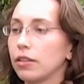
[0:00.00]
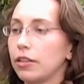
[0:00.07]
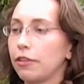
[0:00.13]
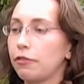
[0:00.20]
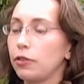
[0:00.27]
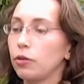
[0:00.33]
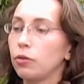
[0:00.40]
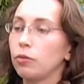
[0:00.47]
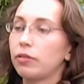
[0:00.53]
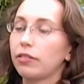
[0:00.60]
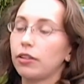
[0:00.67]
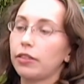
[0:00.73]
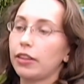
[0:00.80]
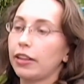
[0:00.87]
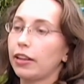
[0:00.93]
If you
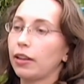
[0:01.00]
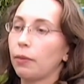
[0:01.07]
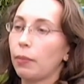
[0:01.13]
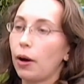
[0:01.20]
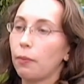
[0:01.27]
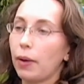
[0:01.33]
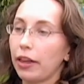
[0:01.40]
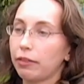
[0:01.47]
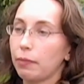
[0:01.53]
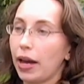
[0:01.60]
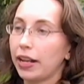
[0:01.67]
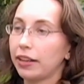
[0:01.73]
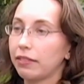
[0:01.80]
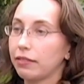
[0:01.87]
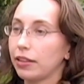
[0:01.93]
start thinking about
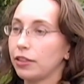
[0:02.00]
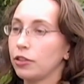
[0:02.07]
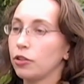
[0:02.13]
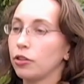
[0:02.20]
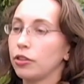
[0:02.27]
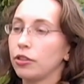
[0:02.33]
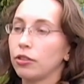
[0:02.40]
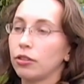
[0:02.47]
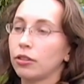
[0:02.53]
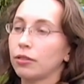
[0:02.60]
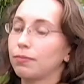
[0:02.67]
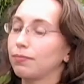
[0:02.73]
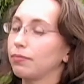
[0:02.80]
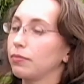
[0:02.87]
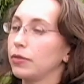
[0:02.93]
mathematics, then you're
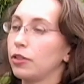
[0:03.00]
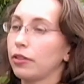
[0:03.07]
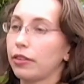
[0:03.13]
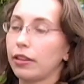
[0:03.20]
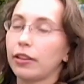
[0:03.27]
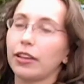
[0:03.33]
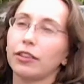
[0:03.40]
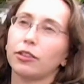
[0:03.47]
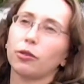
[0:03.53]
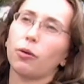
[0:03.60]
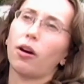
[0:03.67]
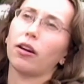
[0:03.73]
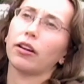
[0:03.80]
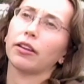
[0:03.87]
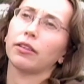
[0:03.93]
thinking too
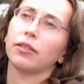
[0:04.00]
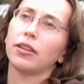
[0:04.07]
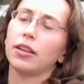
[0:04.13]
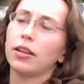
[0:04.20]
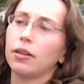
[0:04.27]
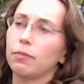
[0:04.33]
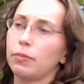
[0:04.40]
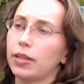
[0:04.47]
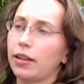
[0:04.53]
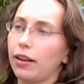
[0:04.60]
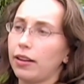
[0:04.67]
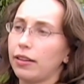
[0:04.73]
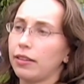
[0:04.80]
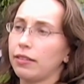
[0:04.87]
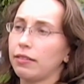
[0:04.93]
hard,
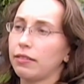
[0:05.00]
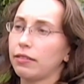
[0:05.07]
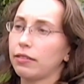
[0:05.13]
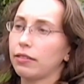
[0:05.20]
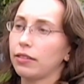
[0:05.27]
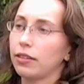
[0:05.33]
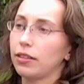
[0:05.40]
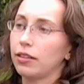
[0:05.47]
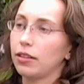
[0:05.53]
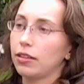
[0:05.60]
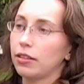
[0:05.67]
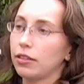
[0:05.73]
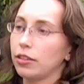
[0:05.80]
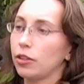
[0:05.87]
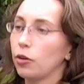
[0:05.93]
because
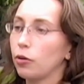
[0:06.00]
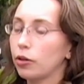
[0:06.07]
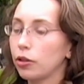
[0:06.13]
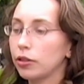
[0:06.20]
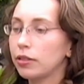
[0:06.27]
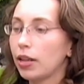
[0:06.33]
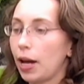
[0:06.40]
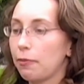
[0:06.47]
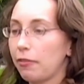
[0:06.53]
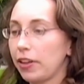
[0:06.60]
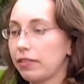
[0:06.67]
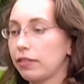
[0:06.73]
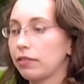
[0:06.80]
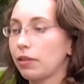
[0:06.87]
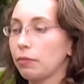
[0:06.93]
a good
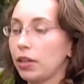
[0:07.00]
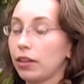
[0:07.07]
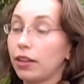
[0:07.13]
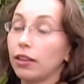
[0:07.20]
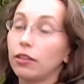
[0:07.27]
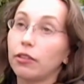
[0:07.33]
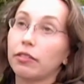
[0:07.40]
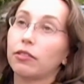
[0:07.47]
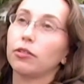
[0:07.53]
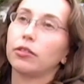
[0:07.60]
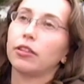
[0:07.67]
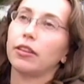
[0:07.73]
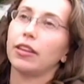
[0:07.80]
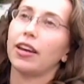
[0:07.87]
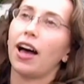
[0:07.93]
typeface is something that looks
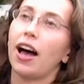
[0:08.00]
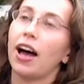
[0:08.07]
good to the